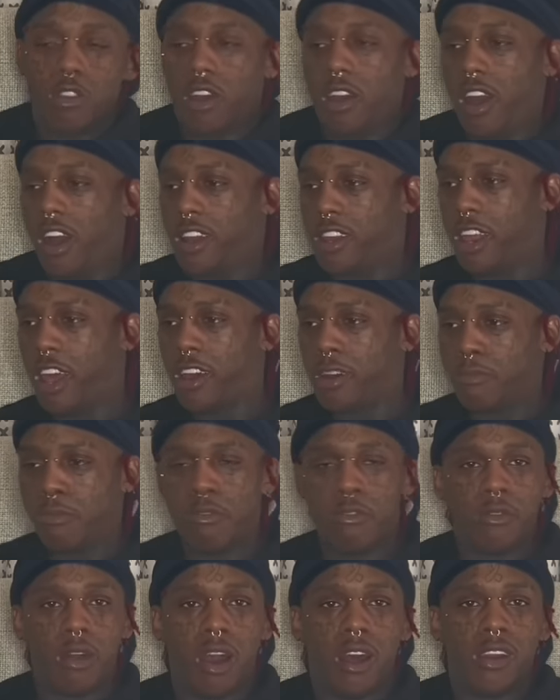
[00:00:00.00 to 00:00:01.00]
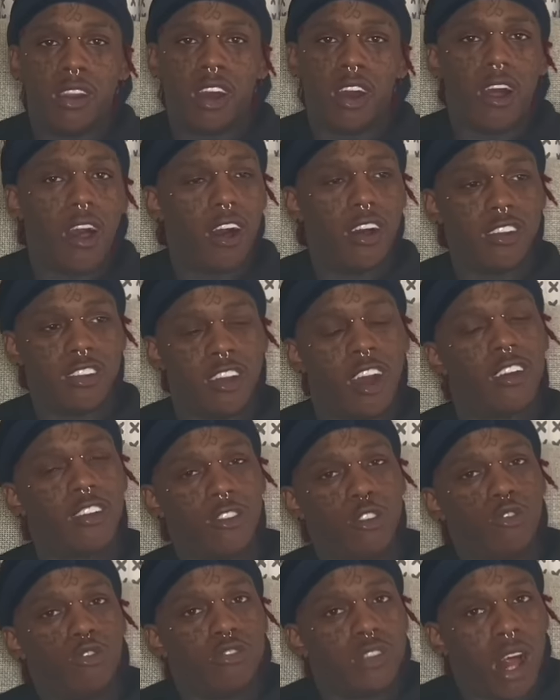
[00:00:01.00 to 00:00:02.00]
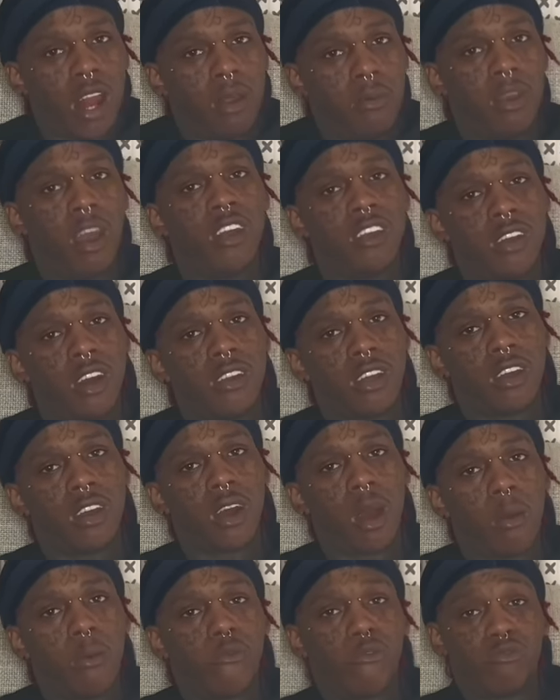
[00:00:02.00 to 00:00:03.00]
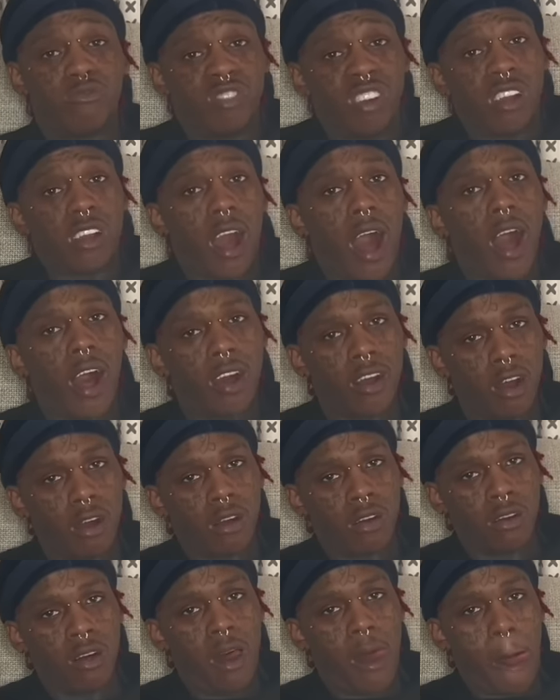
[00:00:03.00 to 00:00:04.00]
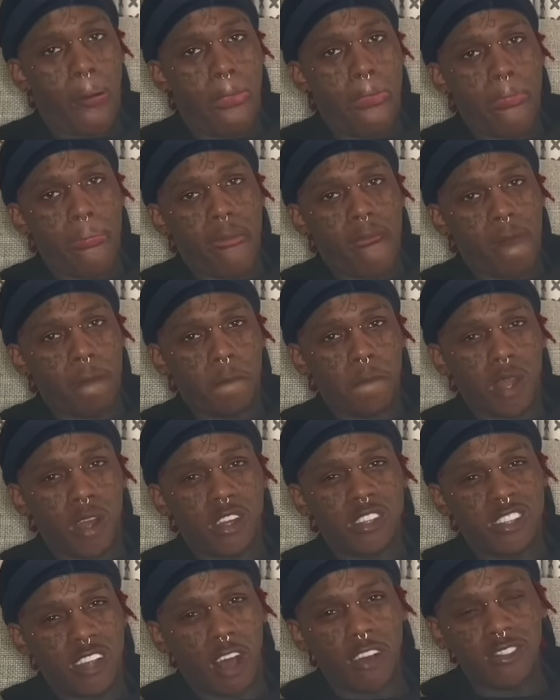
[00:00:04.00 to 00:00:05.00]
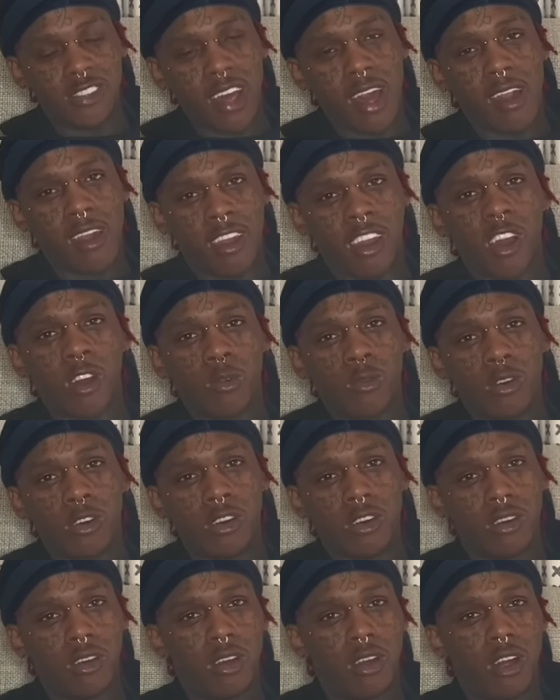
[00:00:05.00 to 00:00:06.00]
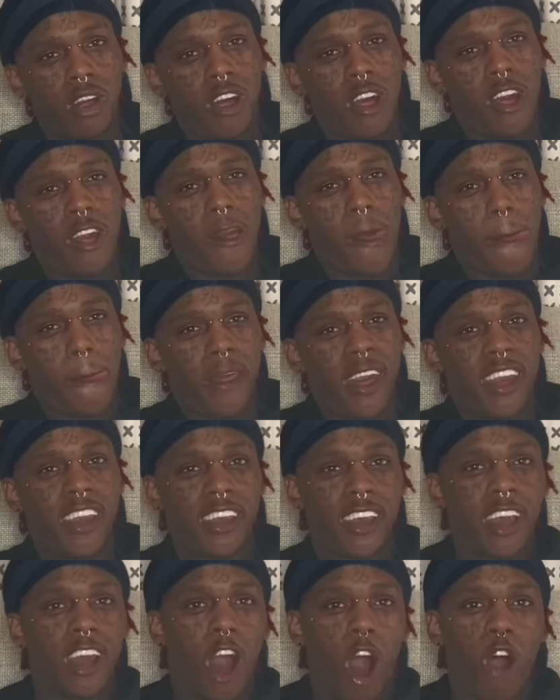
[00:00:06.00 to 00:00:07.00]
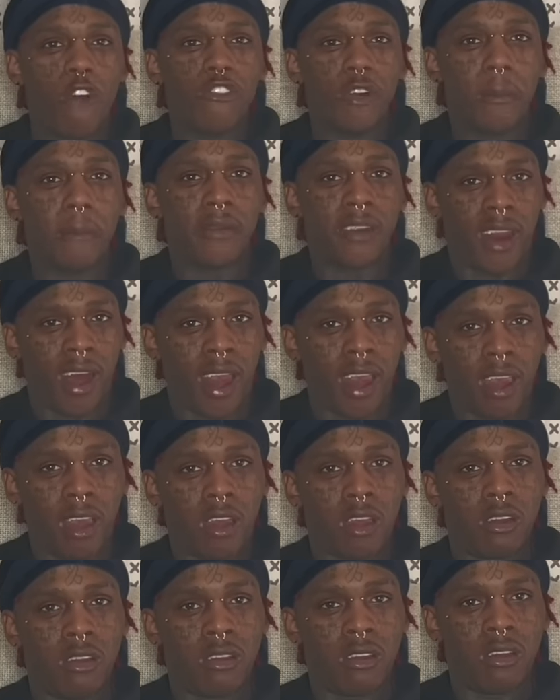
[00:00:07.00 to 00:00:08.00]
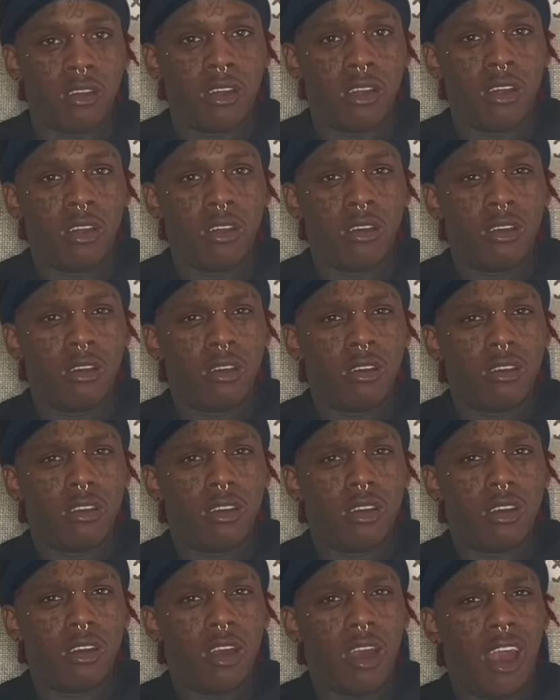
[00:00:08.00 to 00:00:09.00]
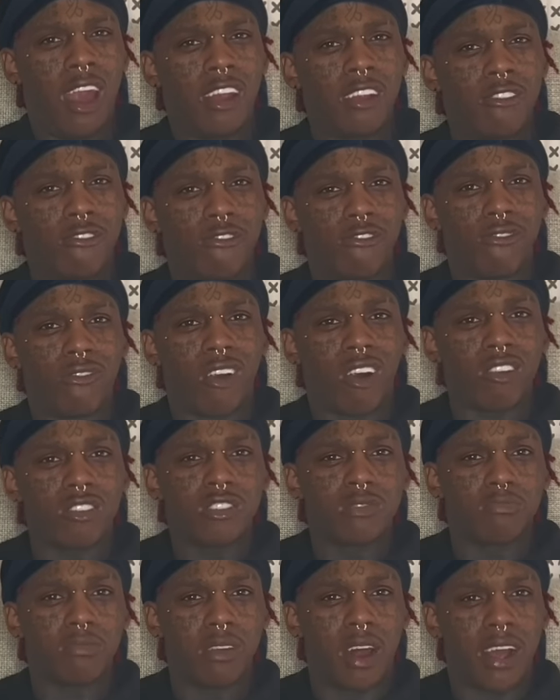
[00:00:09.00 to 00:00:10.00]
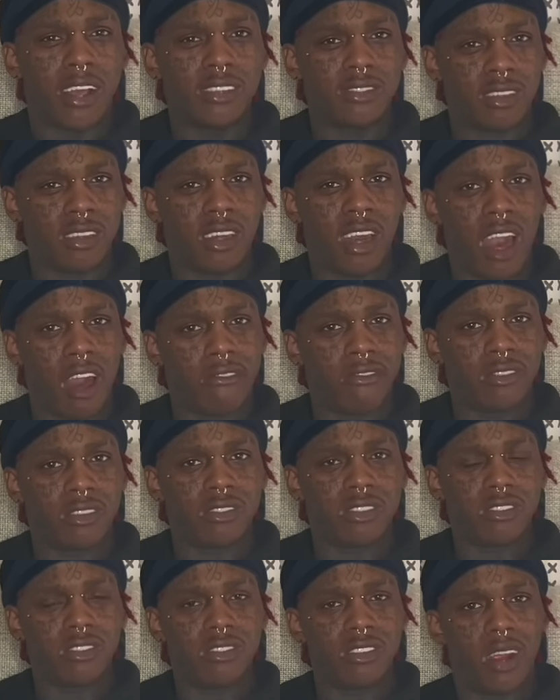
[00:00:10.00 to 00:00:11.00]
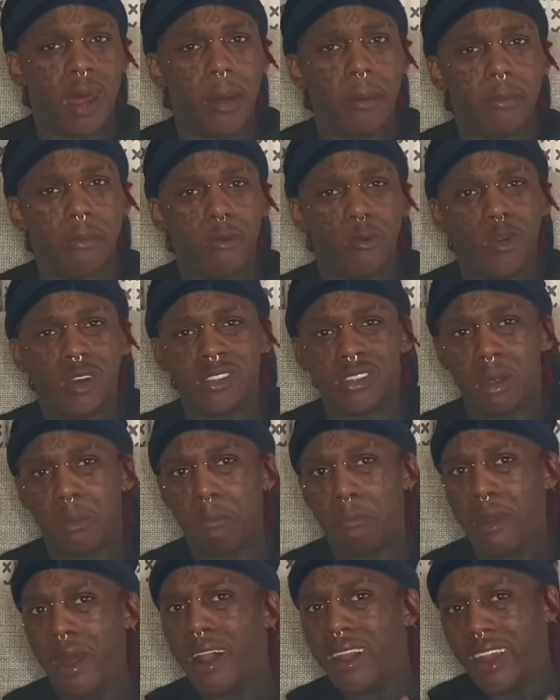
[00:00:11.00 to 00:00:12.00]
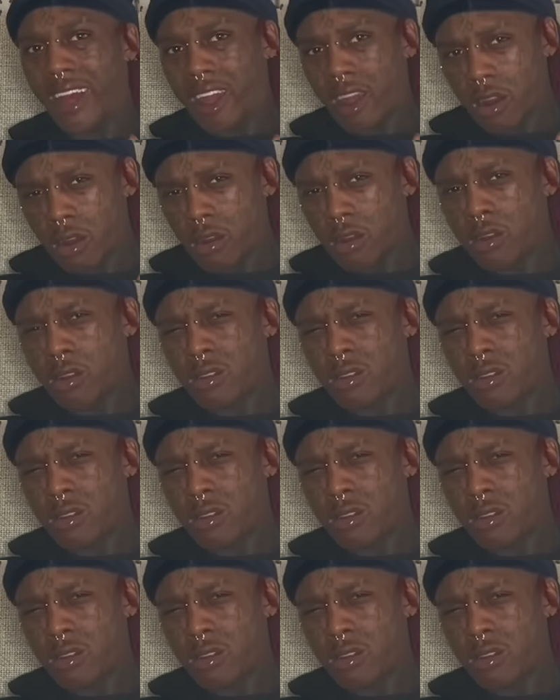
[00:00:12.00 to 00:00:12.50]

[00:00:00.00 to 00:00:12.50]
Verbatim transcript: A nigga move, a, a young, you telling me a young nigga come from Chicago, Southside Englewood, he get off a plane. His first place he ever slept was in Bel Air.